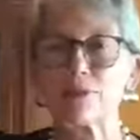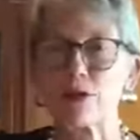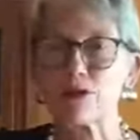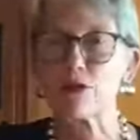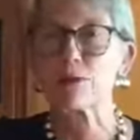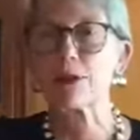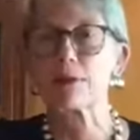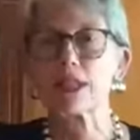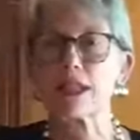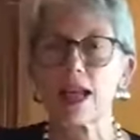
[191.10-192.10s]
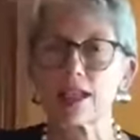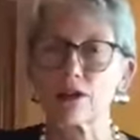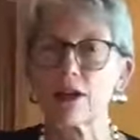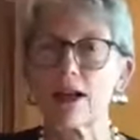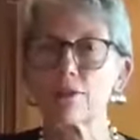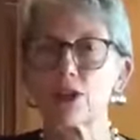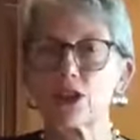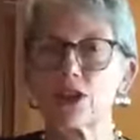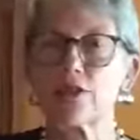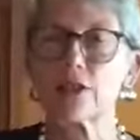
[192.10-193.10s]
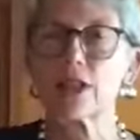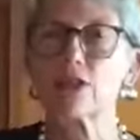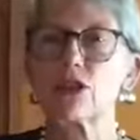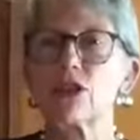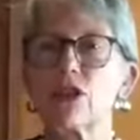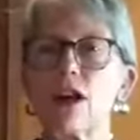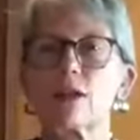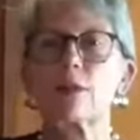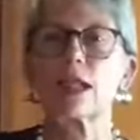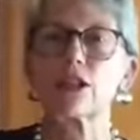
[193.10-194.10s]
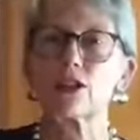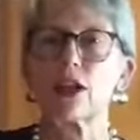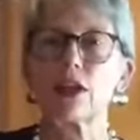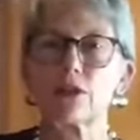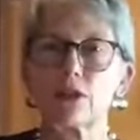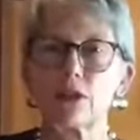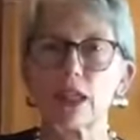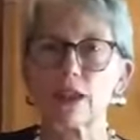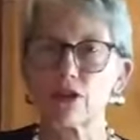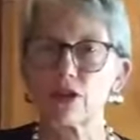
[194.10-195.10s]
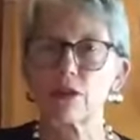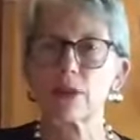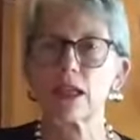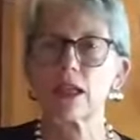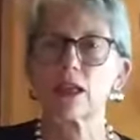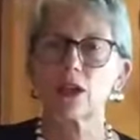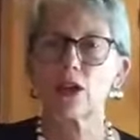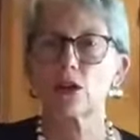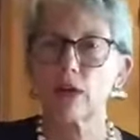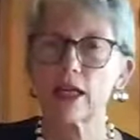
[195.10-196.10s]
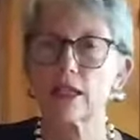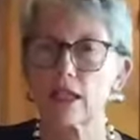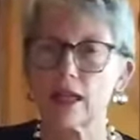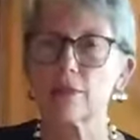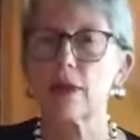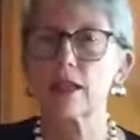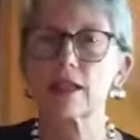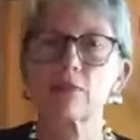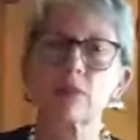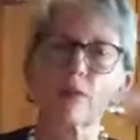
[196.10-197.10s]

performing mistake, so I'm going to shift gears and talk about this other thing. There's so many ways to kind of mess up your